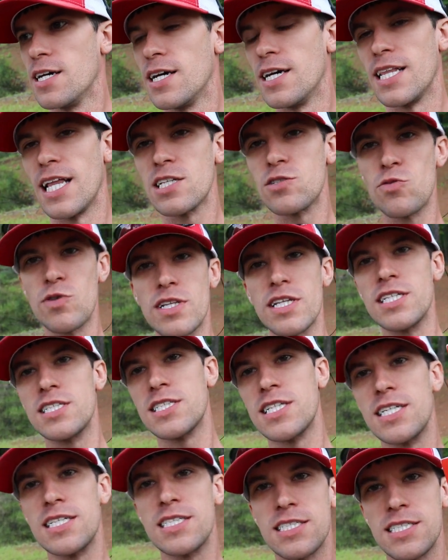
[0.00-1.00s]
and that's where these
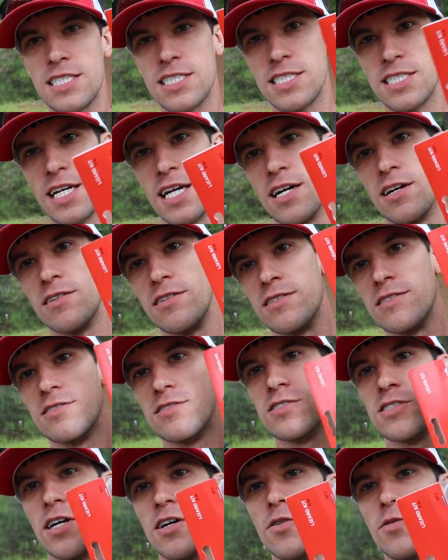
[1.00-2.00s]
things excel.
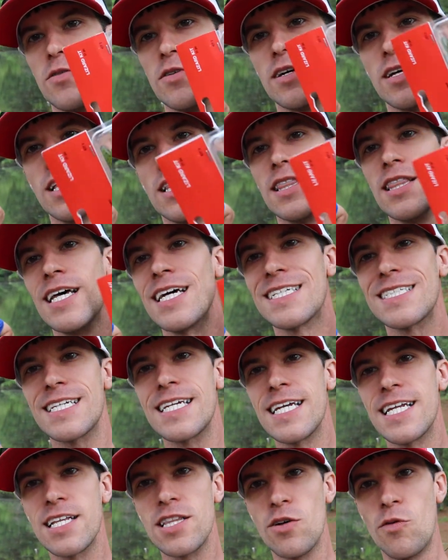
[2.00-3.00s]
So let's
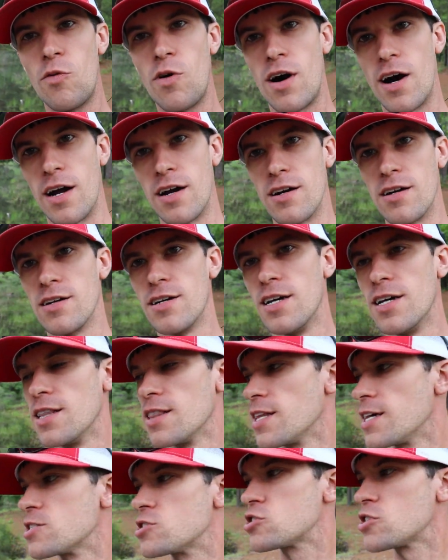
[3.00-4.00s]
get in the water.
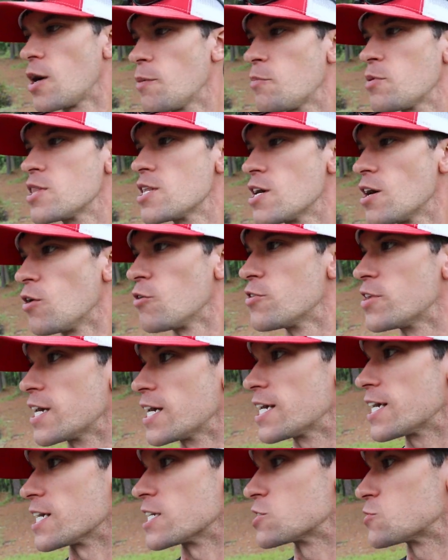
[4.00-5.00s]
Let's jump in the old
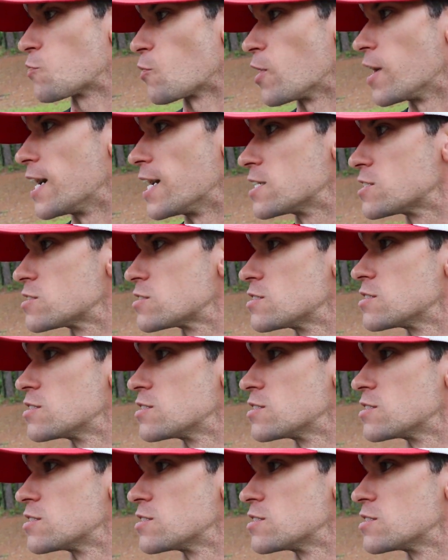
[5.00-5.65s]
Dink Express.